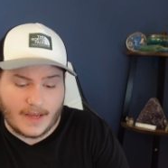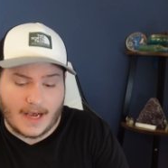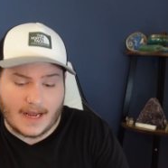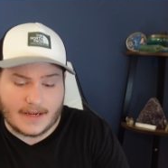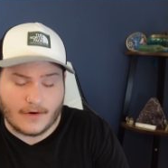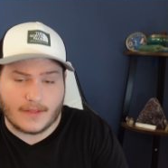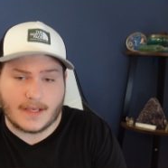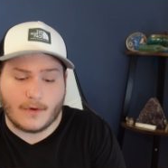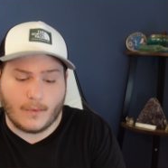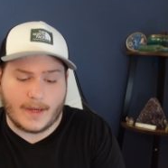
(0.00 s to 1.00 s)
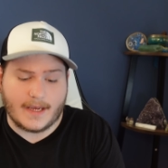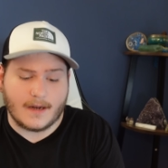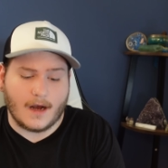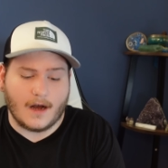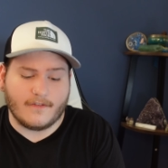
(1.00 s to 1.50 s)
got here the
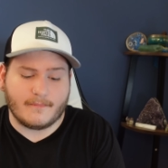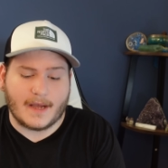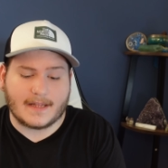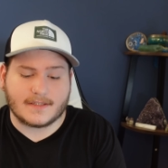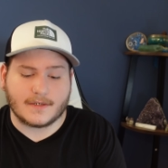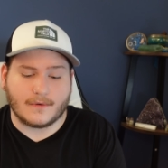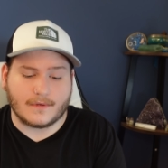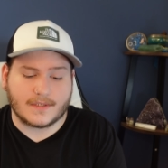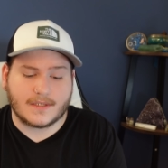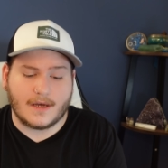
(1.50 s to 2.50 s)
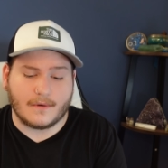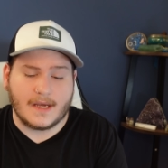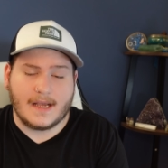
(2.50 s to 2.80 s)
Queen of Pentacles. So